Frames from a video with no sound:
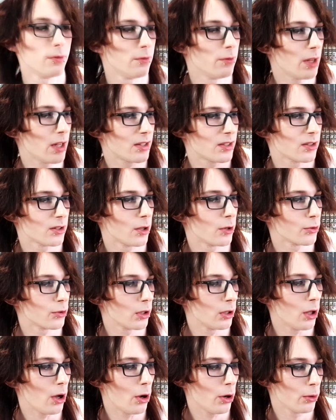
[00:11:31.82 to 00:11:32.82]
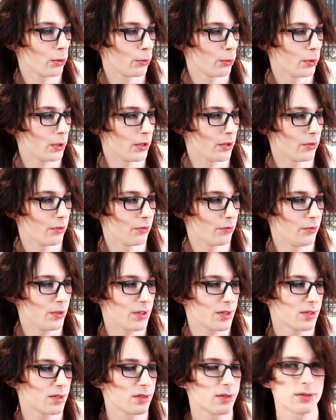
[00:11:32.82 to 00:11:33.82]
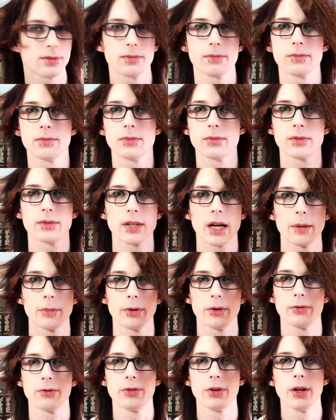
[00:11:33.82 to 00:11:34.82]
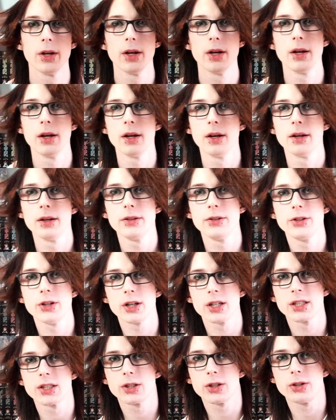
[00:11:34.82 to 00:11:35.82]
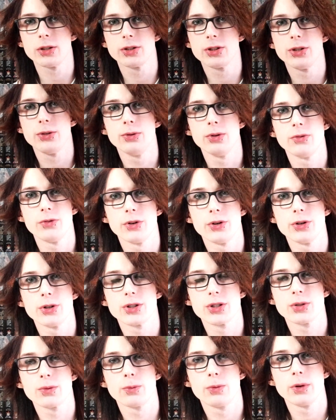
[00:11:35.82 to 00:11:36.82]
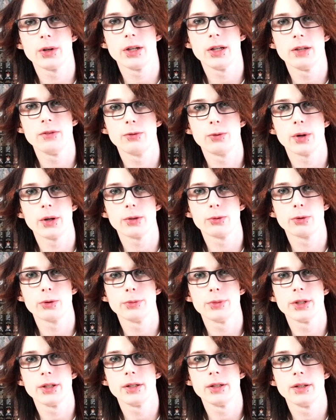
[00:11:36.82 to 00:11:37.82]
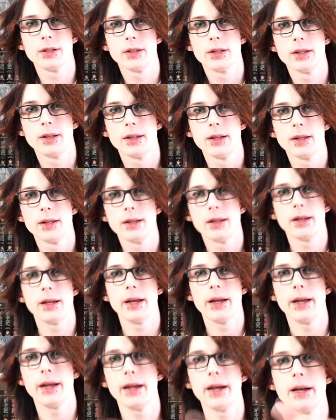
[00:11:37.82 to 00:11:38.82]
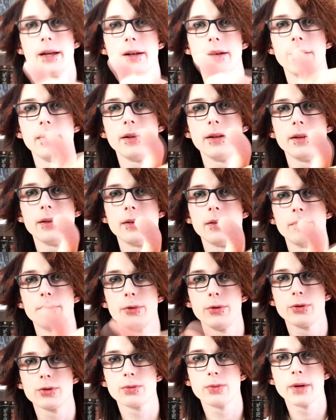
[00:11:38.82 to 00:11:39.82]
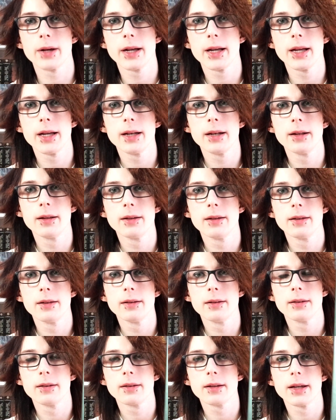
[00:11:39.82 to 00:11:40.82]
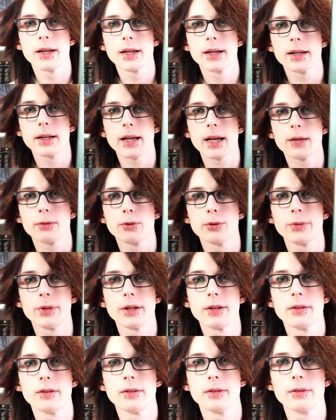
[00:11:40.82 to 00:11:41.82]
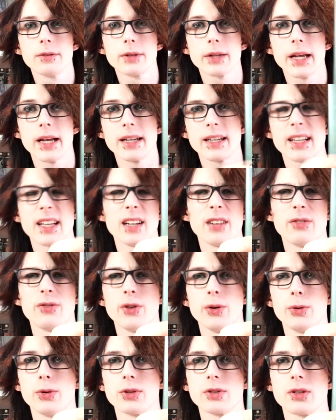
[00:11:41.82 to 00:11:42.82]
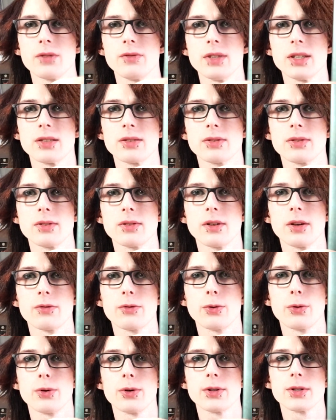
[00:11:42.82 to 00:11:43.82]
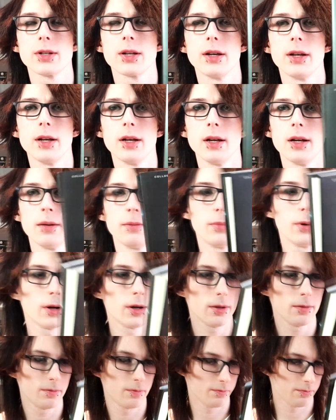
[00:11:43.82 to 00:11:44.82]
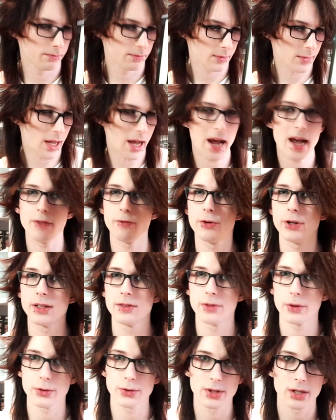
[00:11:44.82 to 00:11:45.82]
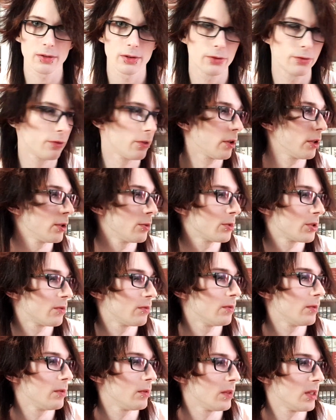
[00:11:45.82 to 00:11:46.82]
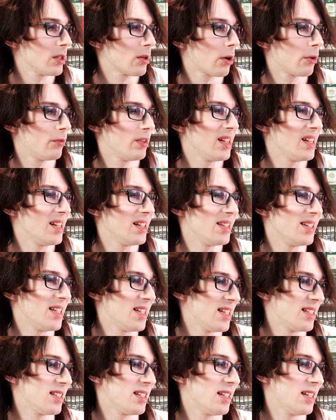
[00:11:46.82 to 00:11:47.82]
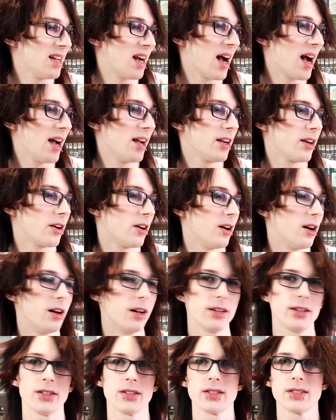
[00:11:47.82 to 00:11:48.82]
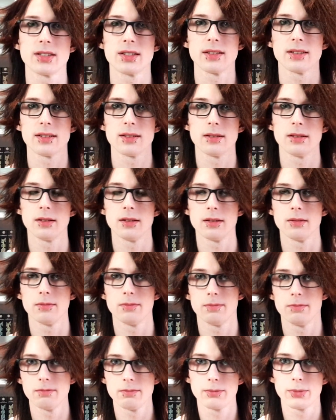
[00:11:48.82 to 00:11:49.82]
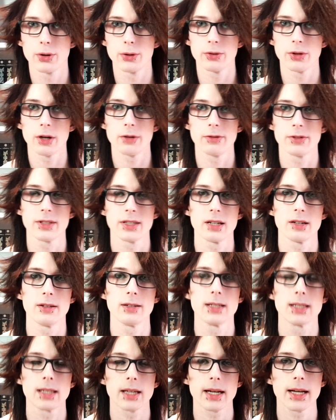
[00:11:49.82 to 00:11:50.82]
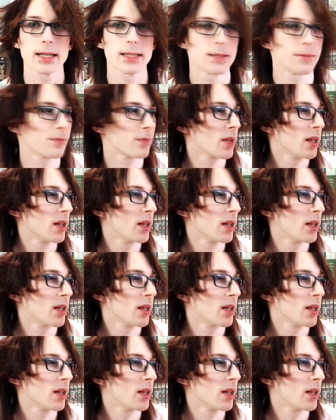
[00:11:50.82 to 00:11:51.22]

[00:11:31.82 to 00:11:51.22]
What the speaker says: that goes along with this type of young adult universe with Wonder Woman and Bruce Wayne and Catwoman. Can't get a focus on this, of course, but I have read those several volumes. These are the DC Icons pro novel series, I guess.